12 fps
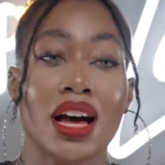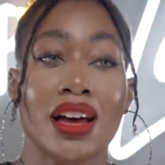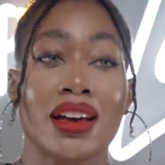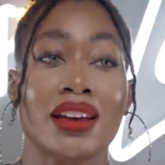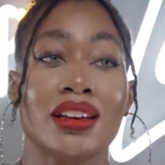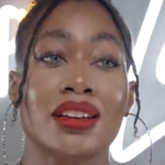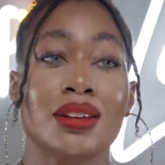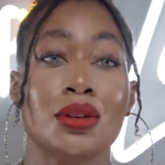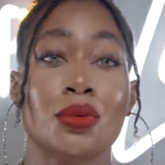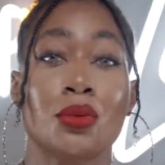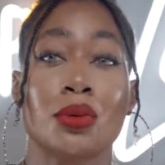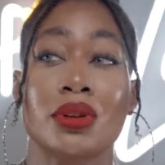I
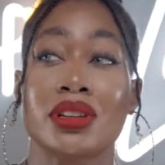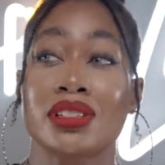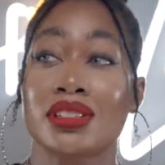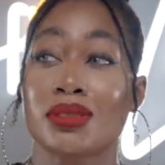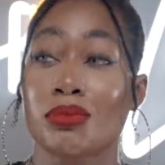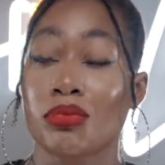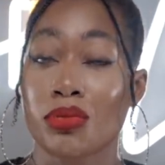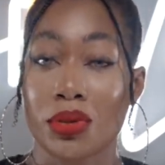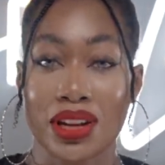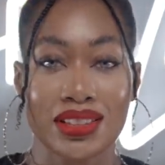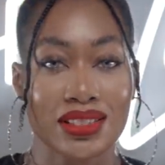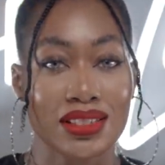was
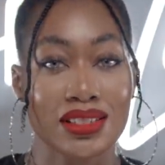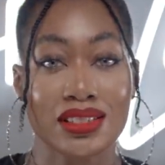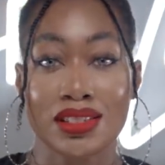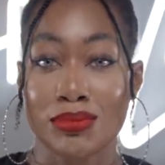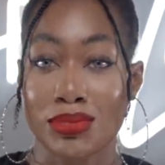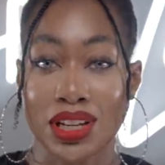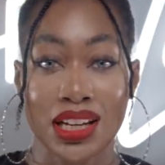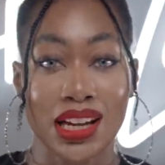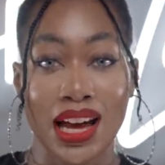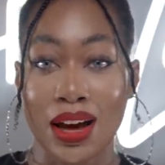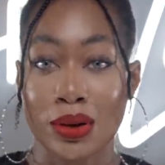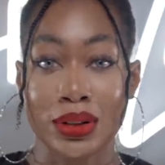pressed to be
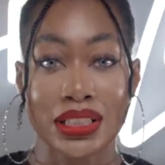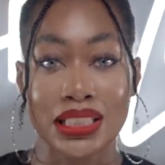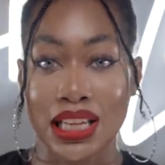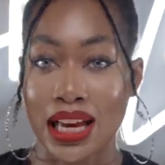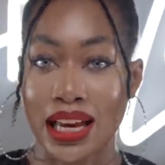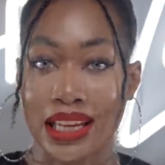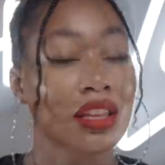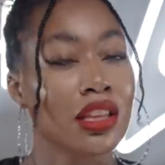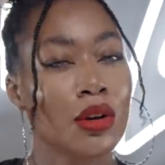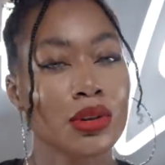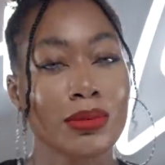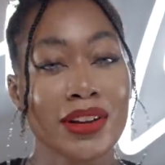outside.
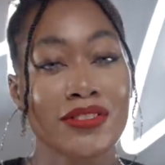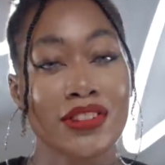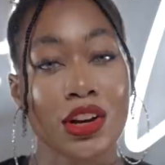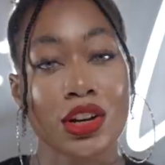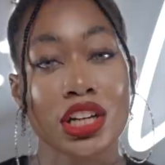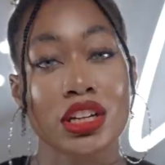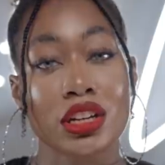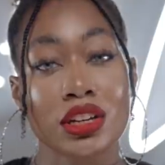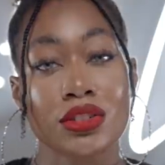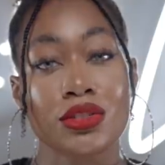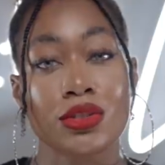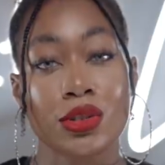Now, one of my very
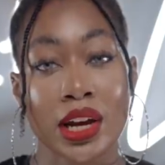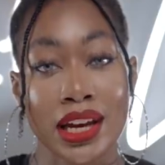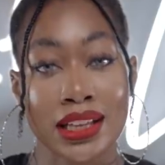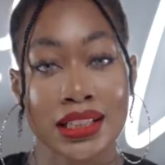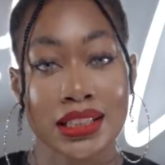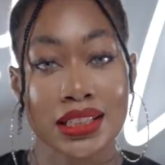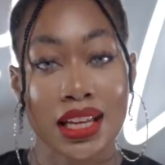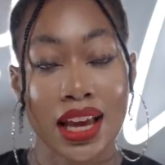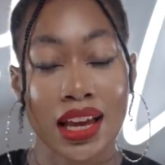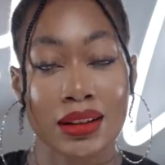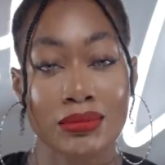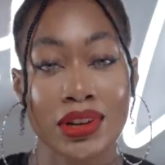good friends
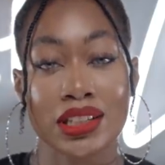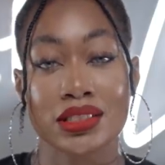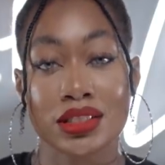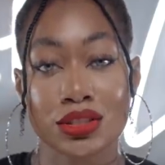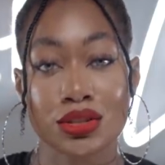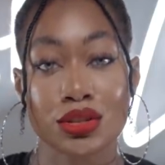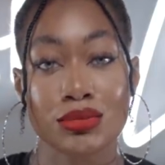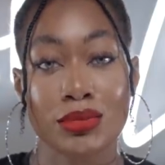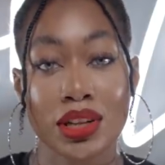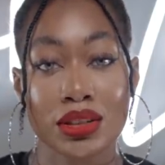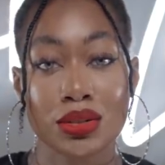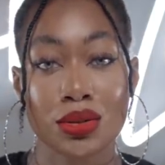and my sister's
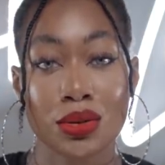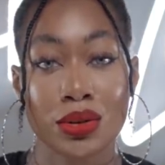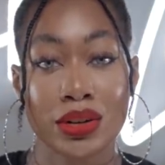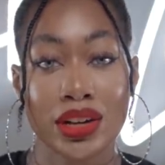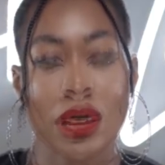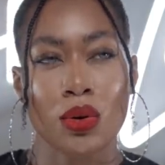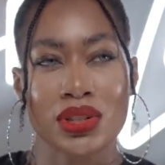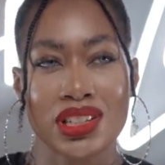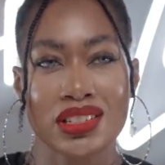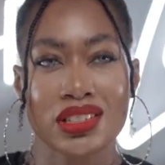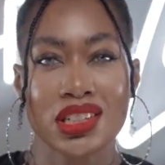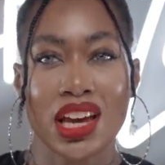mentor was
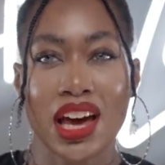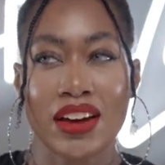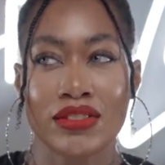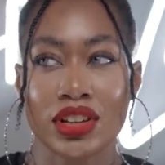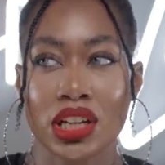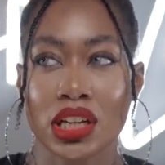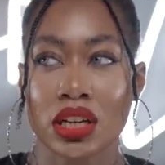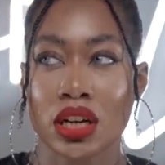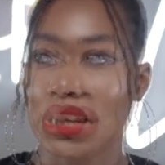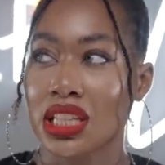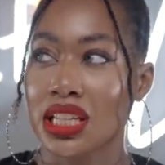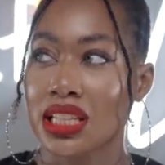actually having
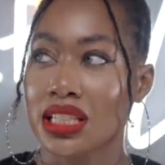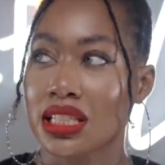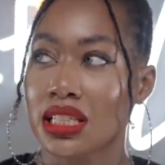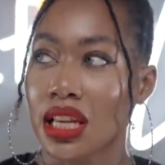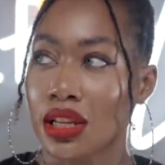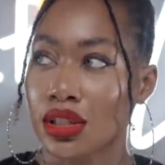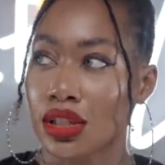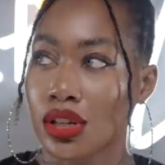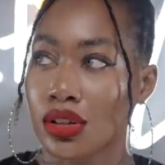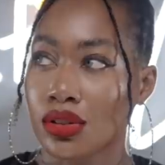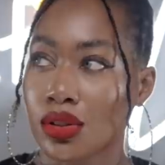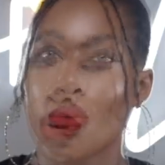these
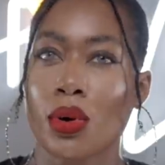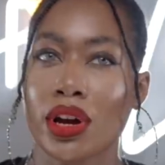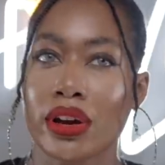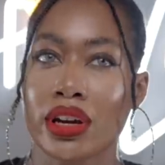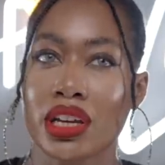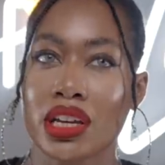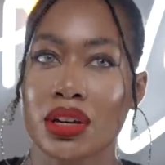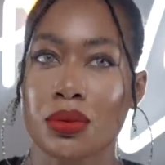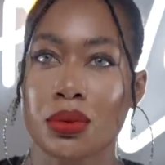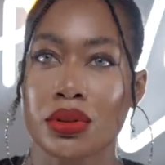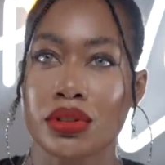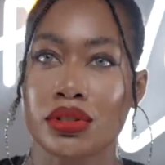sessions where he
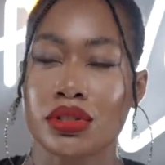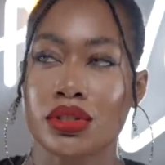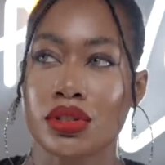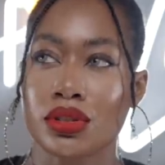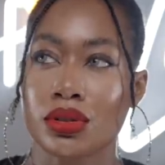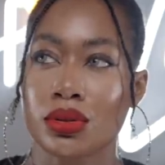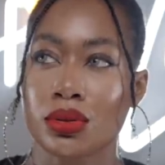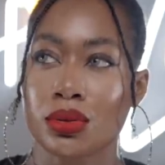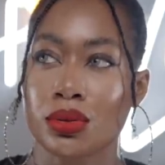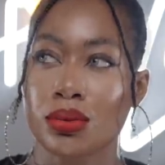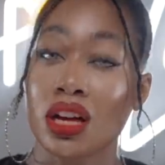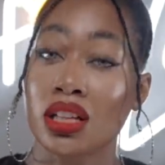would
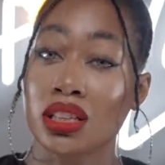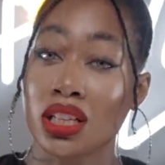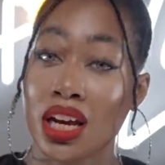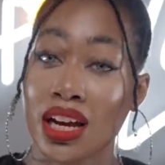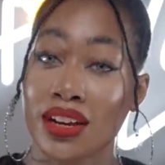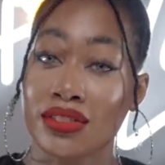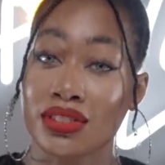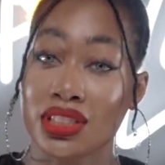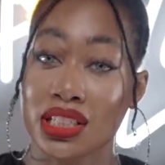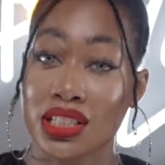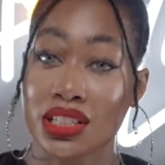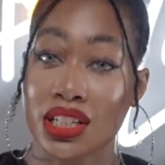do a live
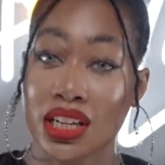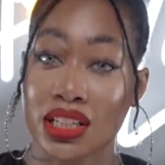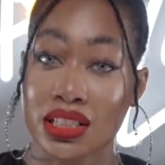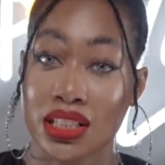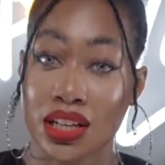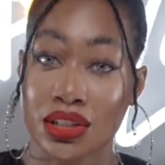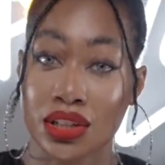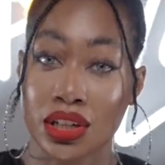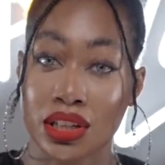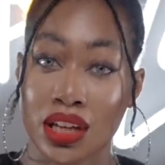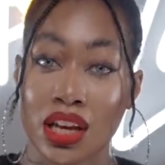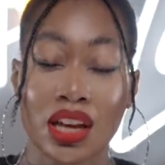DJing
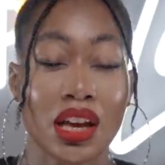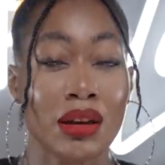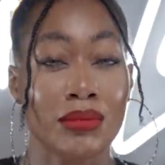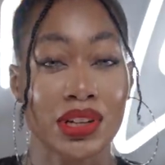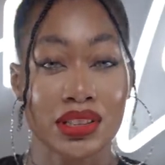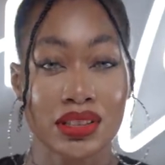session. And my